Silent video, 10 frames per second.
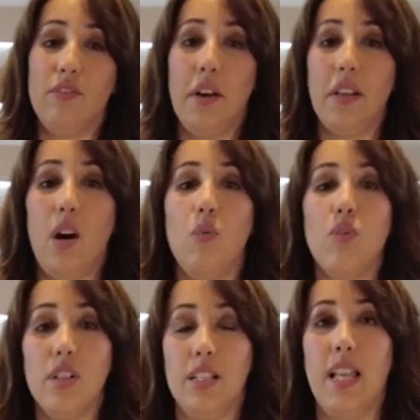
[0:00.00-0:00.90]
wearing it. I
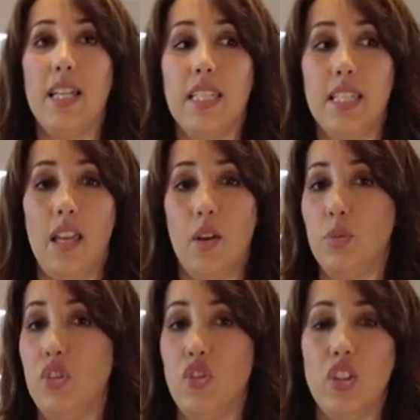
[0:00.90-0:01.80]
wore it last year
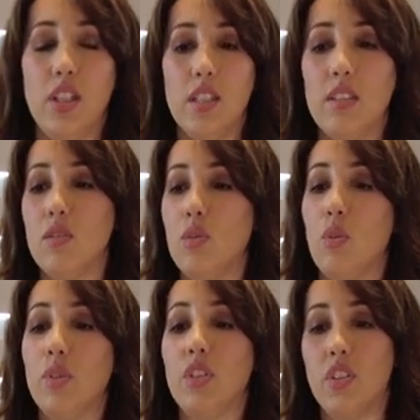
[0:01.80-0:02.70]
with jeans,
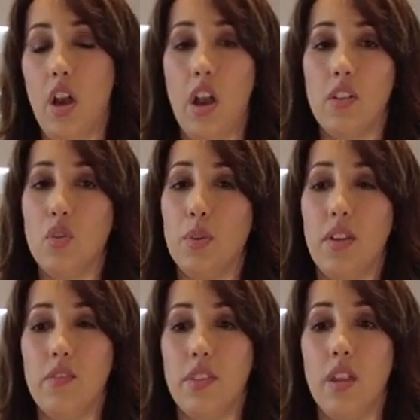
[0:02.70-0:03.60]
with skirts, with
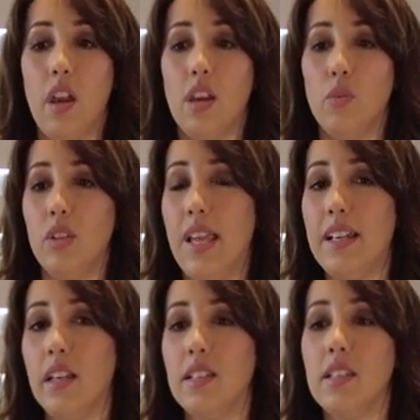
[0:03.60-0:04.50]
everything, with
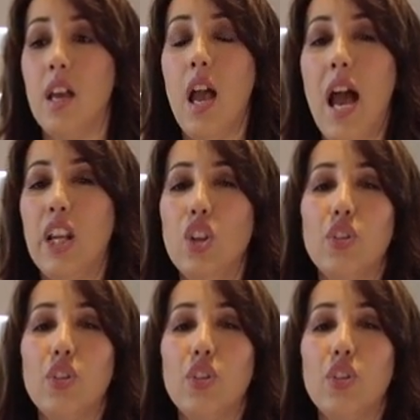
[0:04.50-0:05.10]
leggings. It